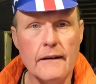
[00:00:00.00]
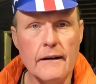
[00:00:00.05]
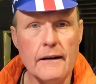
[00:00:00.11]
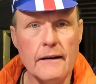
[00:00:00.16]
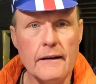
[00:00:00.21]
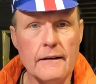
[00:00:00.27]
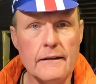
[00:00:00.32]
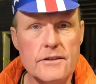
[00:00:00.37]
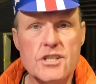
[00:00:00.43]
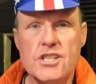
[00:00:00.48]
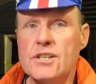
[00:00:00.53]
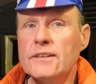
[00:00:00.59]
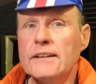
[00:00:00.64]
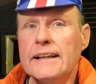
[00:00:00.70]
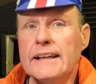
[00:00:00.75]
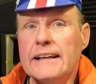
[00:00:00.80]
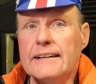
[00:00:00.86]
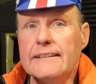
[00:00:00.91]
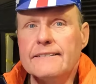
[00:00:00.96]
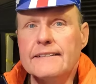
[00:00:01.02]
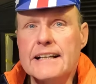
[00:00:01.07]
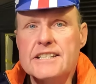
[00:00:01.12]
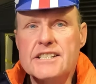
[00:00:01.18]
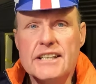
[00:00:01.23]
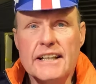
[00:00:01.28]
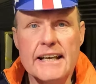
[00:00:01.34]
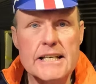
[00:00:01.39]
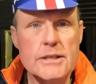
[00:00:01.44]
Certainly
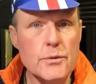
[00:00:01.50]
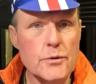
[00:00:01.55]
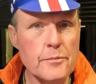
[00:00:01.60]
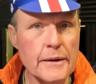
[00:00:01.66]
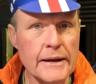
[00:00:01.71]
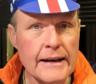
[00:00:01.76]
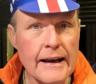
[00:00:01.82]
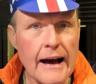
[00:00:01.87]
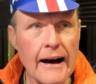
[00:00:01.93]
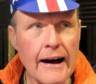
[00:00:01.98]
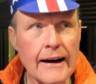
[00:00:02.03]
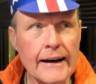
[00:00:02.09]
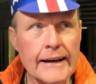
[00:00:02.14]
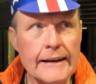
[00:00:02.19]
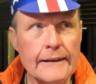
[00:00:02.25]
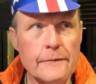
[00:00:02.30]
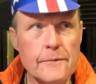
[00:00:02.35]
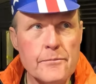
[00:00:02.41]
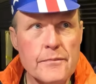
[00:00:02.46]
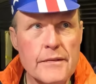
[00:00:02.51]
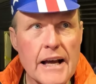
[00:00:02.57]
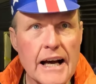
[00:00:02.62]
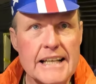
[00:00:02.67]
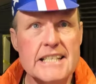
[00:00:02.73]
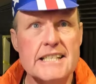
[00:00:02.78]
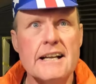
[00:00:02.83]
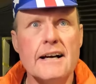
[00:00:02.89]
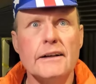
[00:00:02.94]
that's the case with me. I
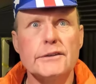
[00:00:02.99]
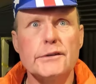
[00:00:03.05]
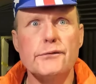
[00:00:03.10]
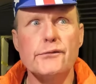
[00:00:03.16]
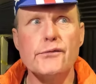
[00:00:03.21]
start to